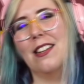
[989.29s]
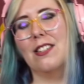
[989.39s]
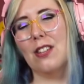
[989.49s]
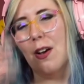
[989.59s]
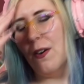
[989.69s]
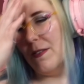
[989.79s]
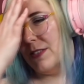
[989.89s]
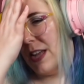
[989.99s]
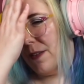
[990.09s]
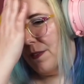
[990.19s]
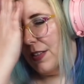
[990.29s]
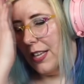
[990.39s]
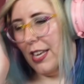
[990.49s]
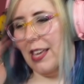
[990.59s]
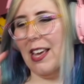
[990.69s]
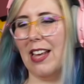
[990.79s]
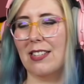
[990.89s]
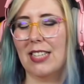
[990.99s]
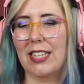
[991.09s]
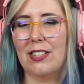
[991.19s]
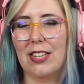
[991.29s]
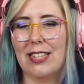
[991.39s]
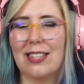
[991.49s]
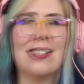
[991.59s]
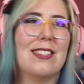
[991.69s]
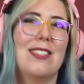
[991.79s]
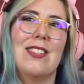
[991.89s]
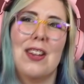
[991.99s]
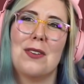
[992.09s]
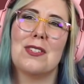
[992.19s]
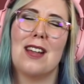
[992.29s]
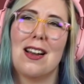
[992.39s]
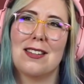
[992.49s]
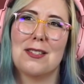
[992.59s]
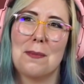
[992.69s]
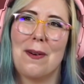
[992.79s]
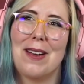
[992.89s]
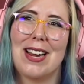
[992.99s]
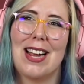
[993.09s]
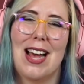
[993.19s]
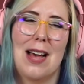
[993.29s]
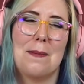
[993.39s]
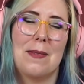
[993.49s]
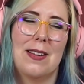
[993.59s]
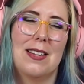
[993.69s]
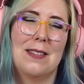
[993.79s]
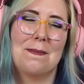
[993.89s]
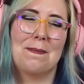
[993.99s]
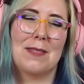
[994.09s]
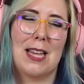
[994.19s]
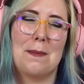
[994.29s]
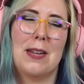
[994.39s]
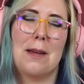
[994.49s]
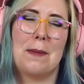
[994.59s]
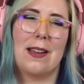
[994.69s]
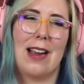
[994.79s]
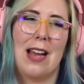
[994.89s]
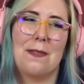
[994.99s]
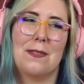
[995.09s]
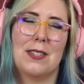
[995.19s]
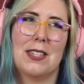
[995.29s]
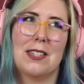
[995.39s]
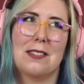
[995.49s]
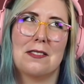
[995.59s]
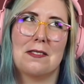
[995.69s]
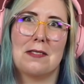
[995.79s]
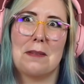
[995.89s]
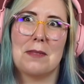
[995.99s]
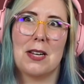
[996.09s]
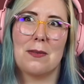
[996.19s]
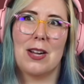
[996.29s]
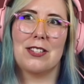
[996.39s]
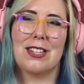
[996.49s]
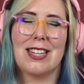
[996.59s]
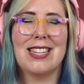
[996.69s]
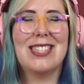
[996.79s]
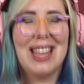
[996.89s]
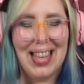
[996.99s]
So definitely excited to get to listen to those songs more coming up here after I'm done watching this.